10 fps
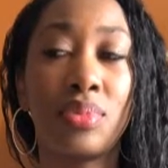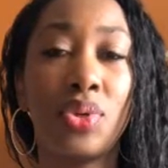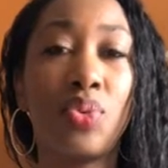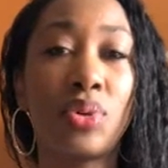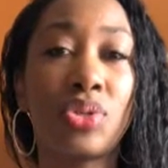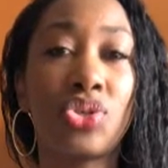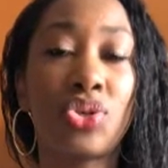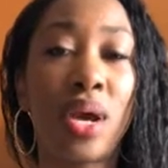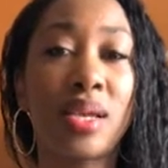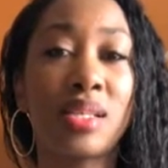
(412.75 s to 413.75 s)
you want to
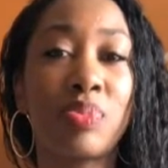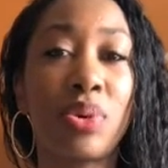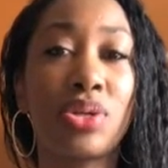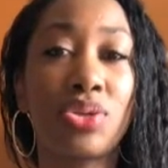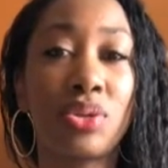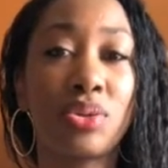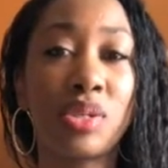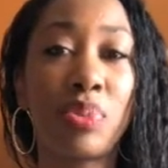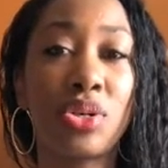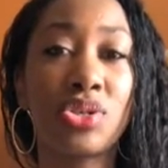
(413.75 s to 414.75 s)
try and spread
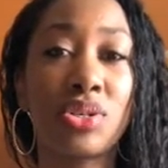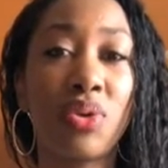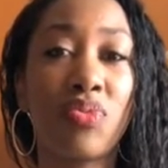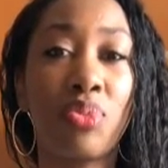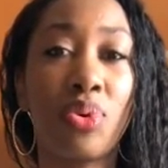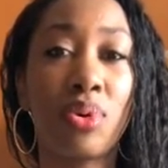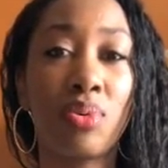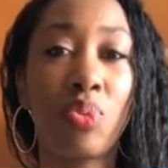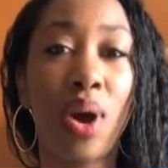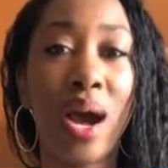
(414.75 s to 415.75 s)
yourself more
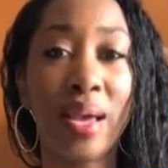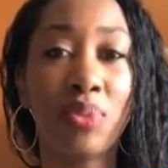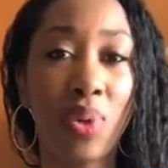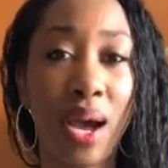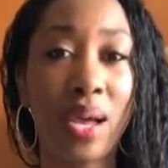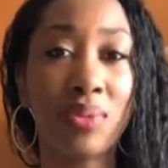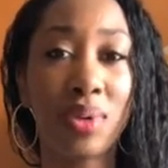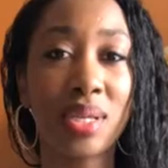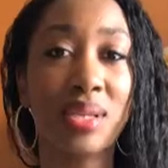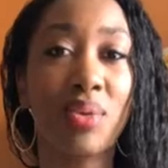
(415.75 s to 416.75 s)
wide.
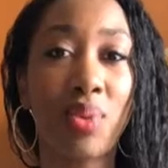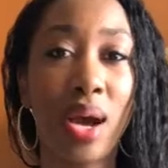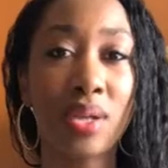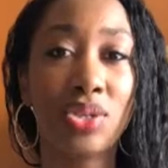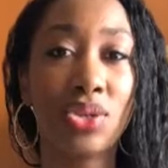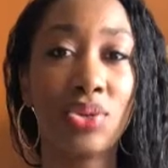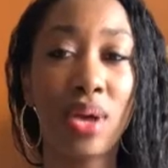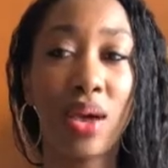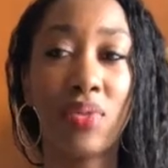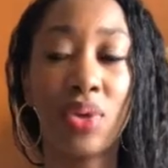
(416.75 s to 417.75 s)
When I say wide,
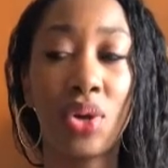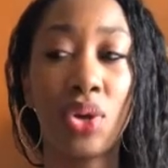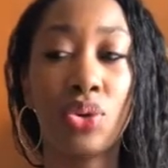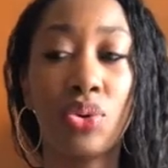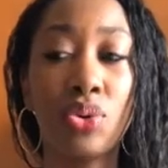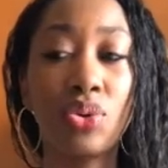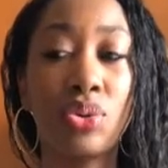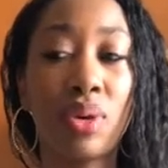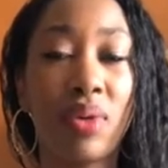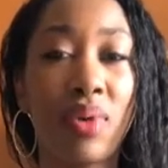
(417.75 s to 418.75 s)
you have Google,
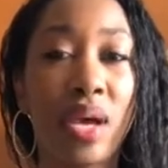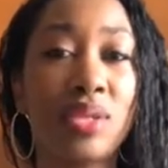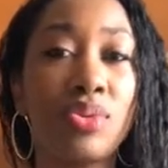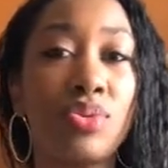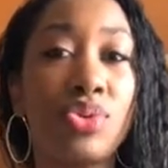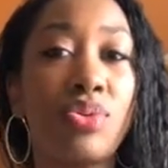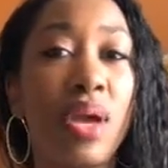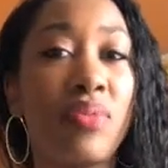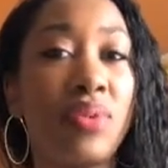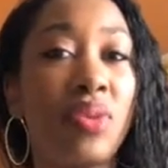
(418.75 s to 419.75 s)
you have iTunes, you
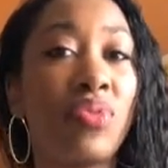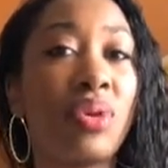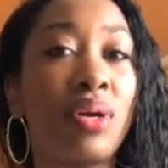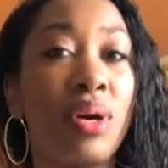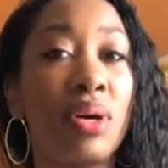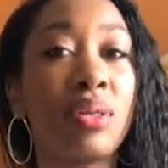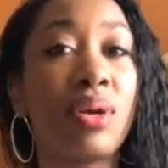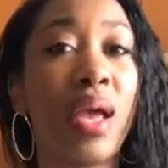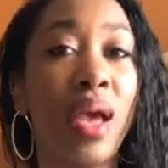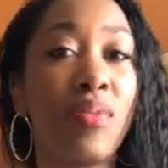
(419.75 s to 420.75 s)
have different
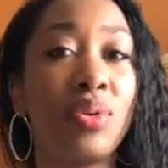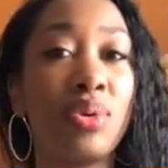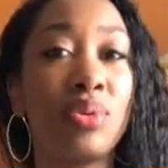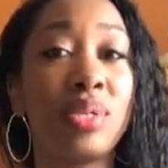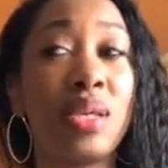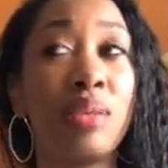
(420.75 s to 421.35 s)
other avenues,